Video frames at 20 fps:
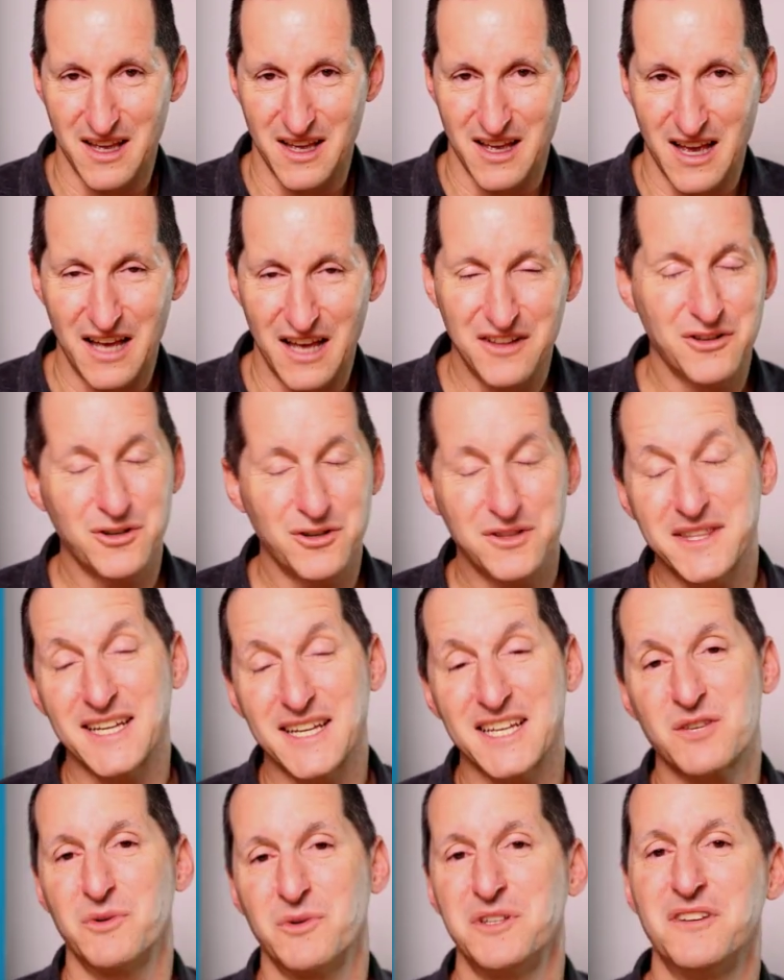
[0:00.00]
And the good thing
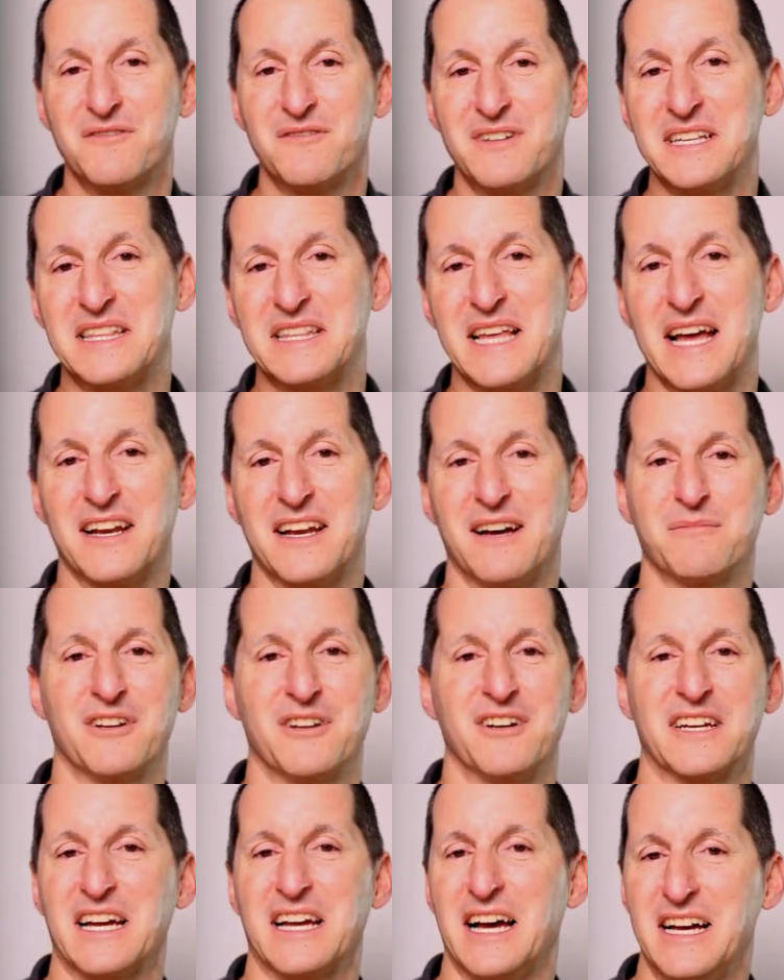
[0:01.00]
is when you read that, I'm
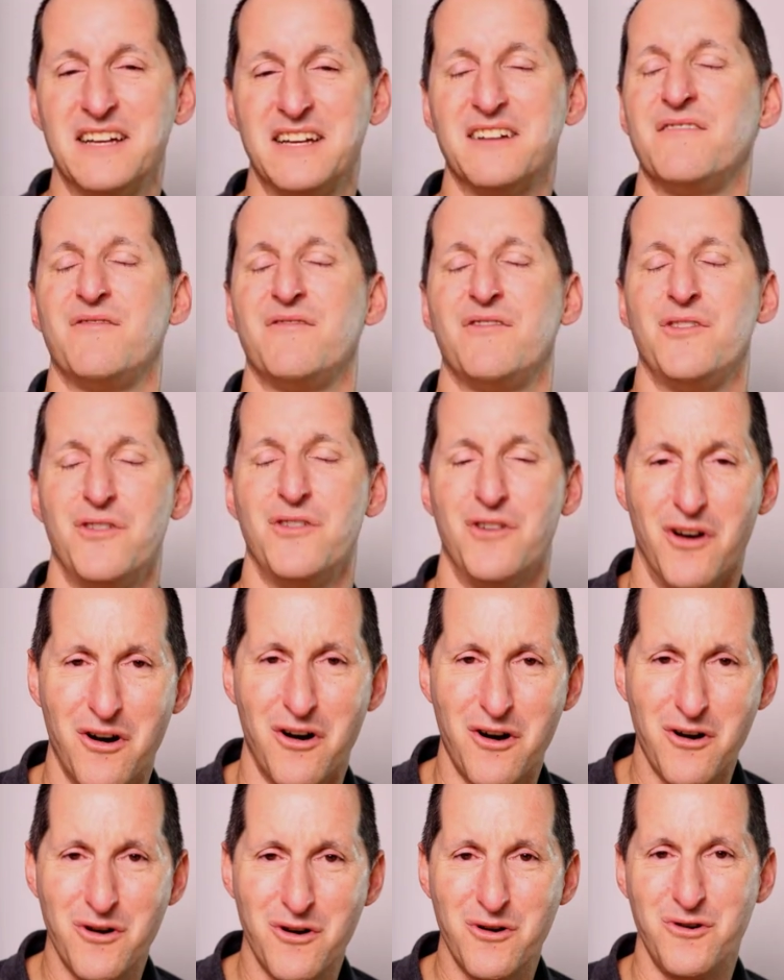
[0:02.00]
going, I have
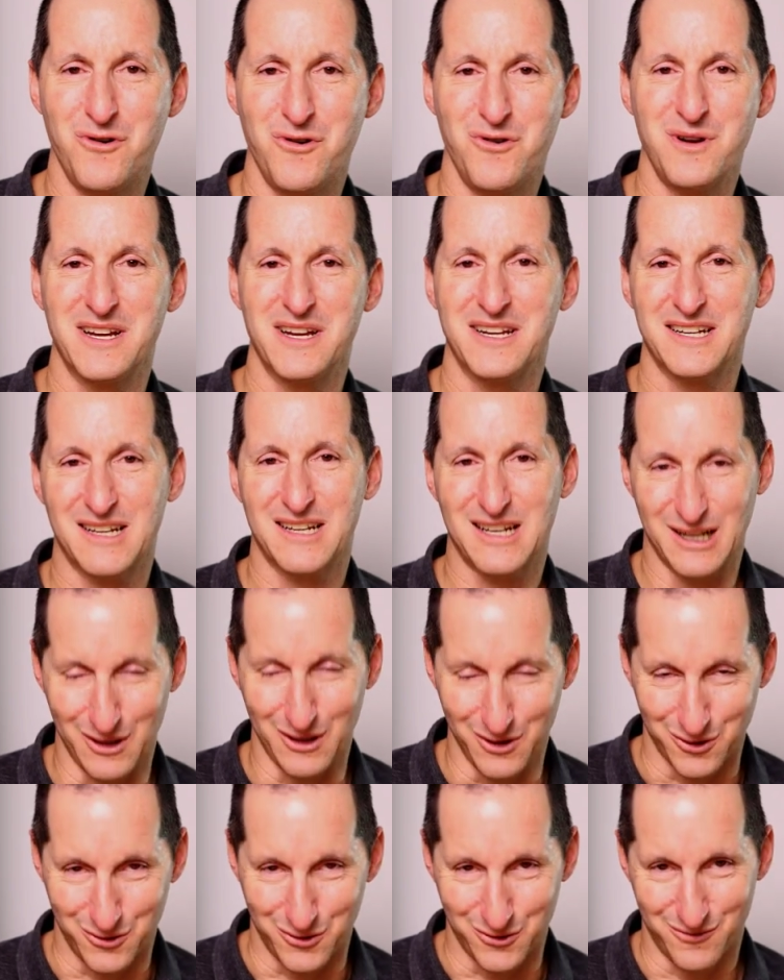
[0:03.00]
no
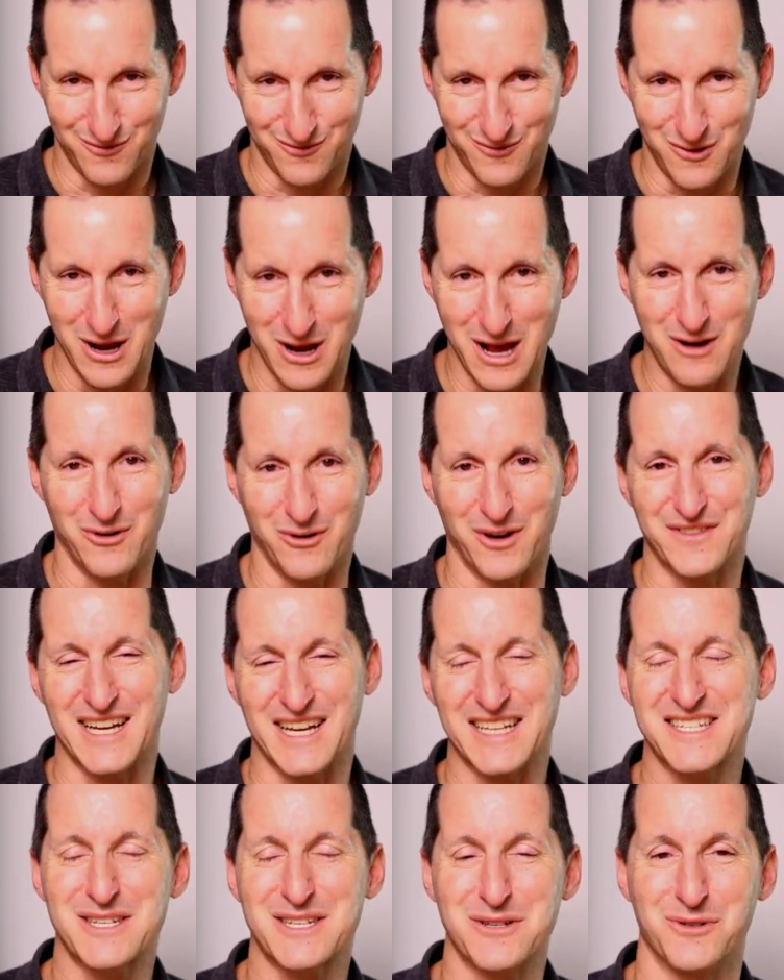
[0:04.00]
clue what
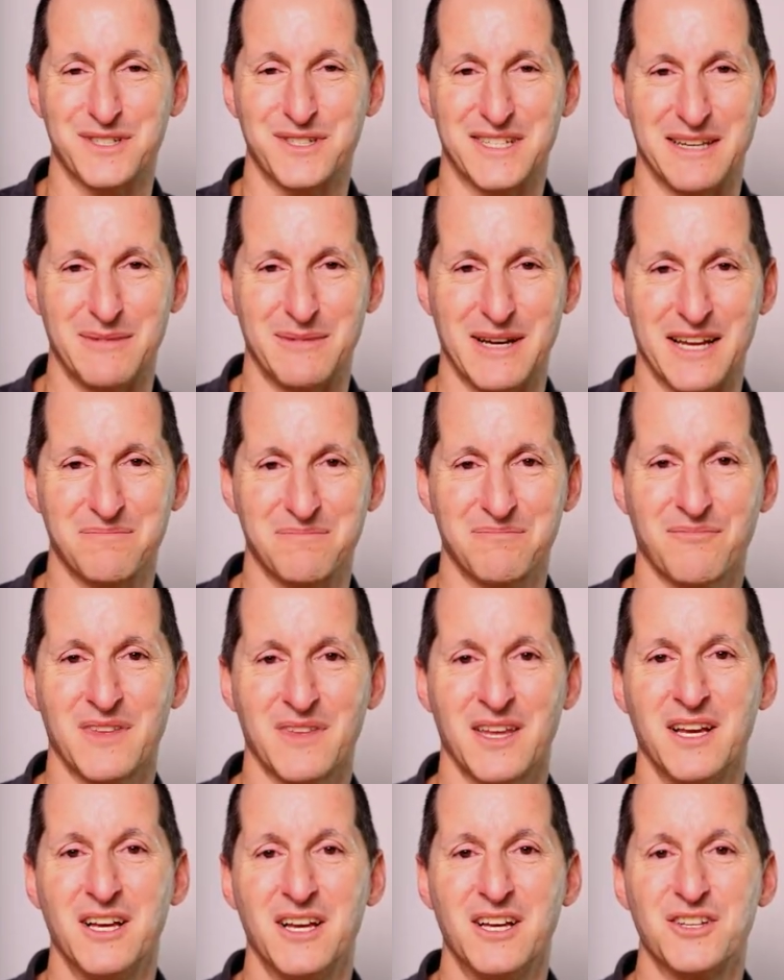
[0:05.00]
that's talking about.
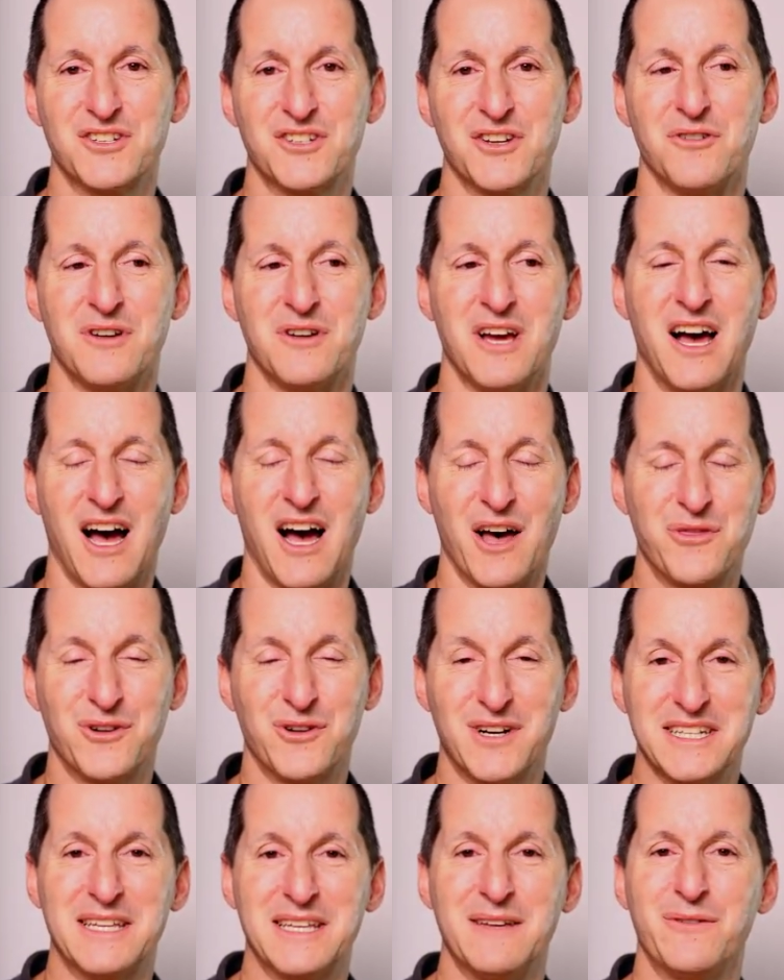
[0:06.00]
So I thought
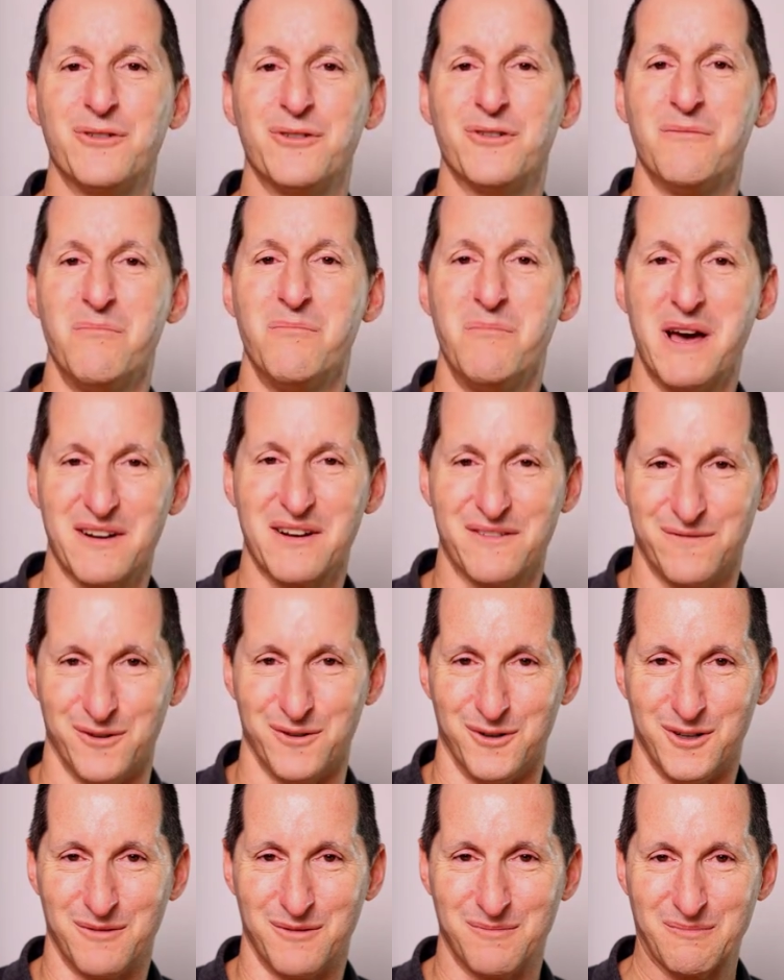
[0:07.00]
I'd give you a
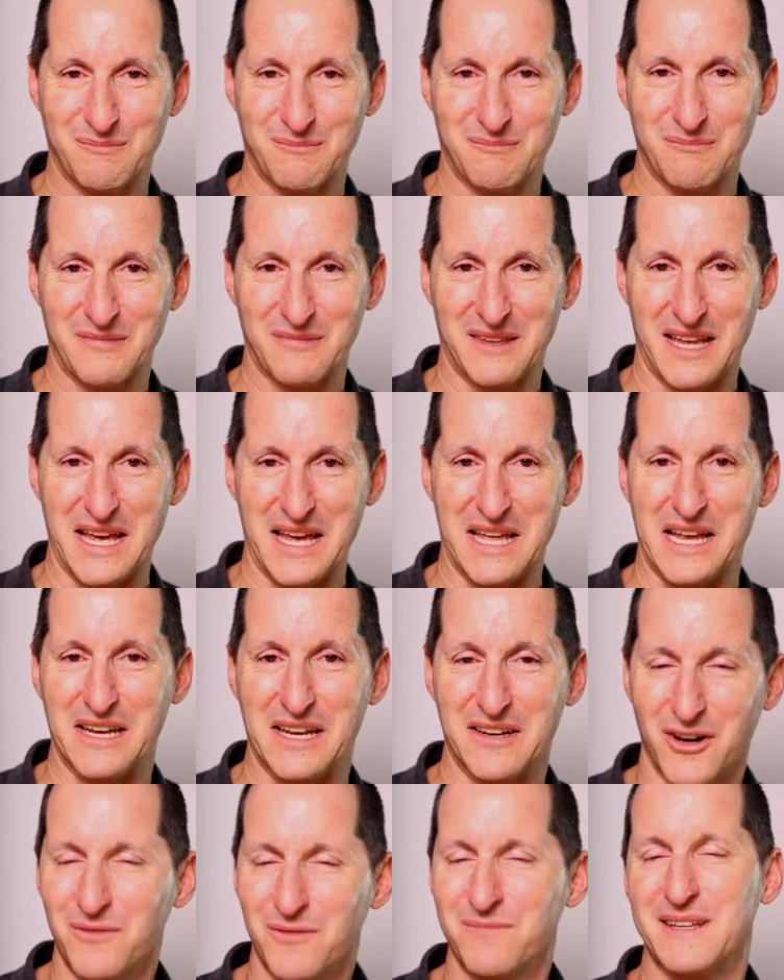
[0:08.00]
metaphor and
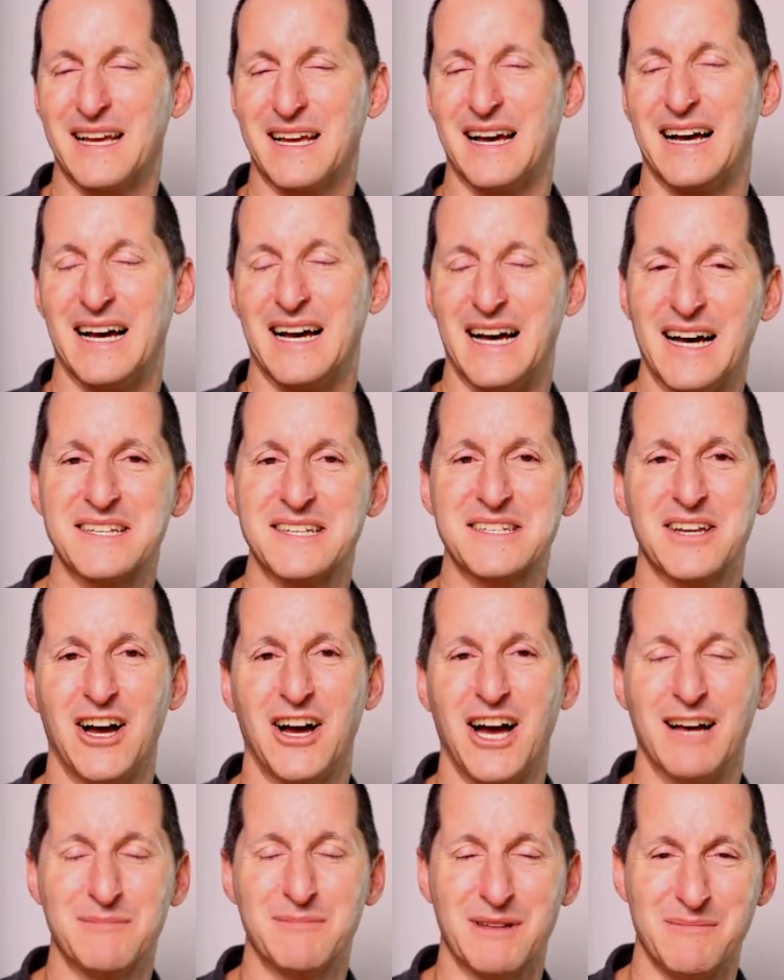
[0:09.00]
hopefully a
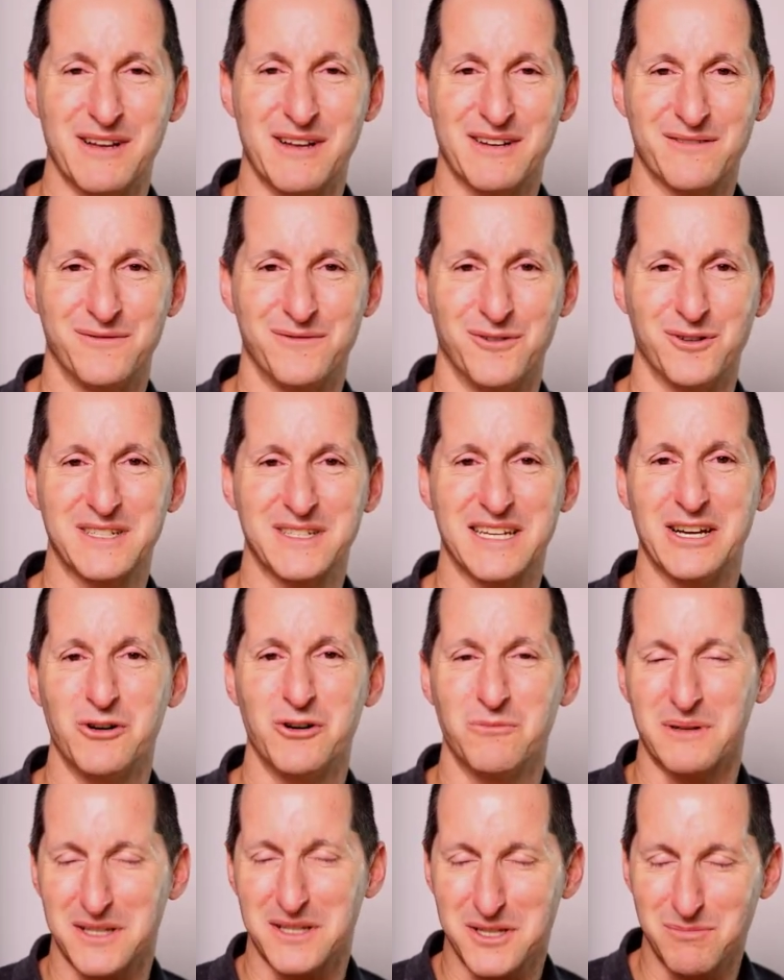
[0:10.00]
timely metaphor to help
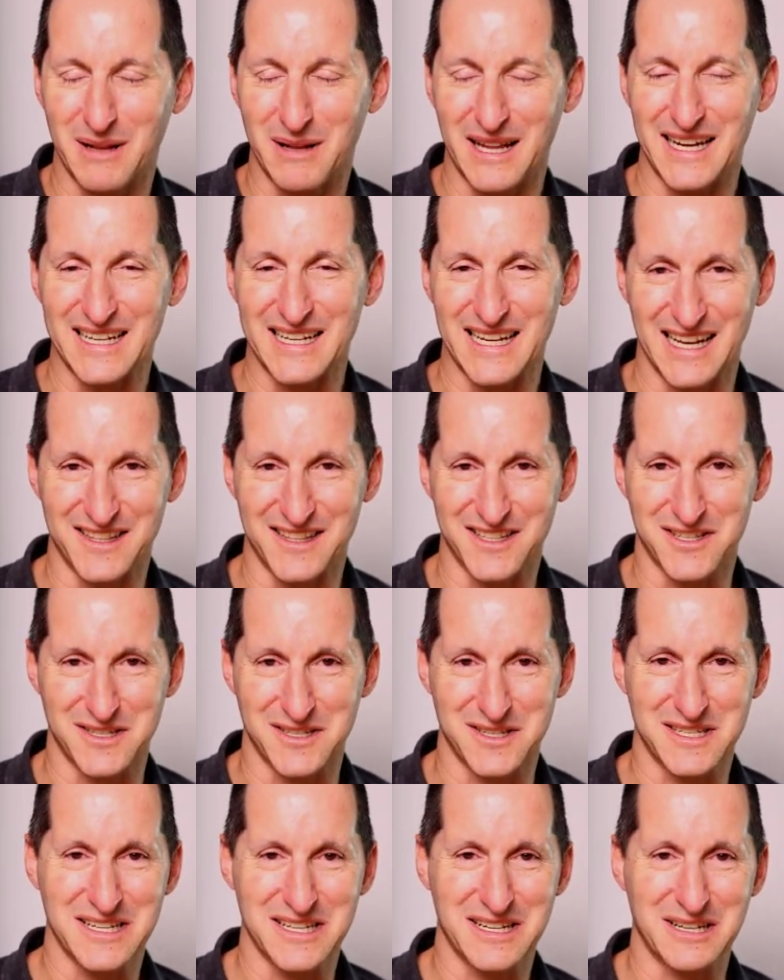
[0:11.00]
explain how this
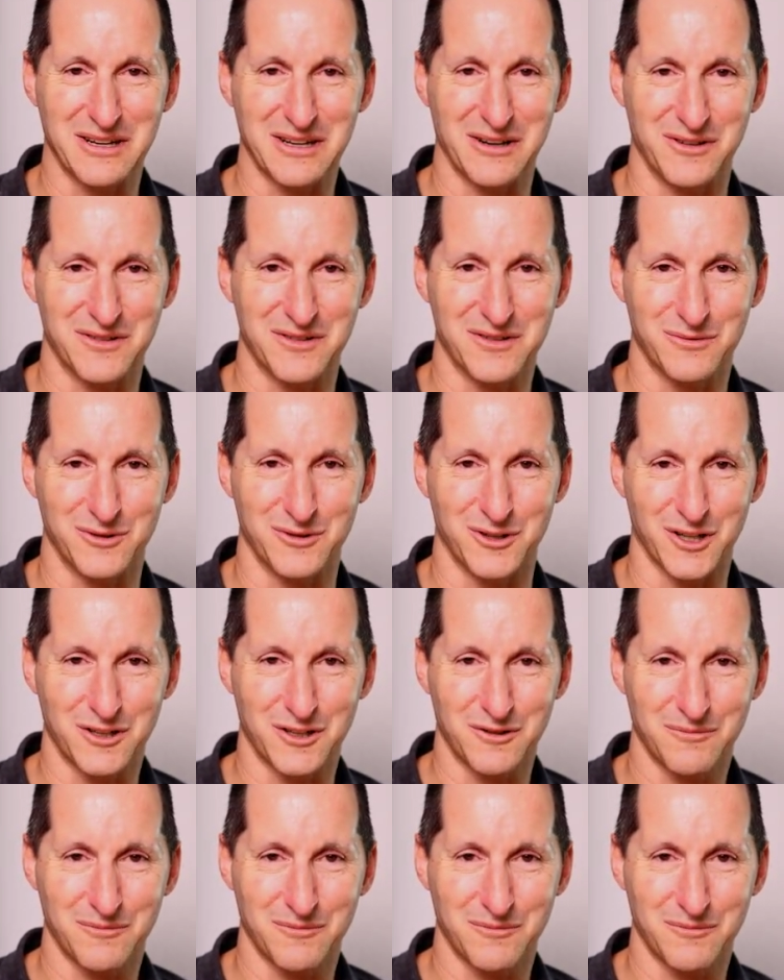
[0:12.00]
is going to work.